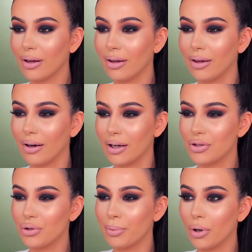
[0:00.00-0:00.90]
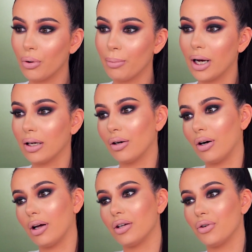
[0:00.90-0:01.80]
Yeah, it's super, oh my
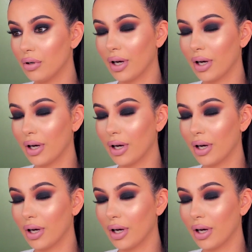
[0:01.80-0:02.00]
god, no.